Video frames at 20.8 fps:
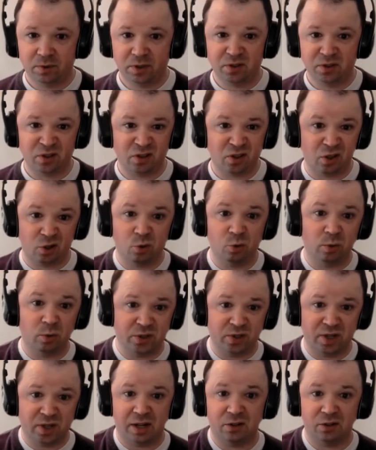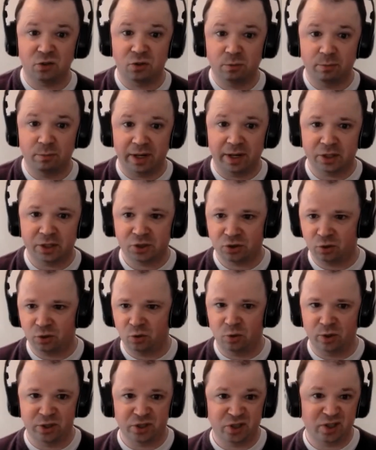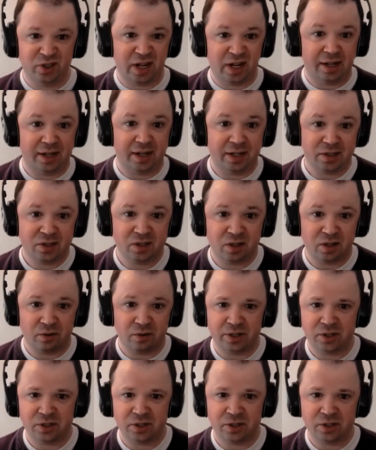because it's going to cool us down too much or it's just unnecessary.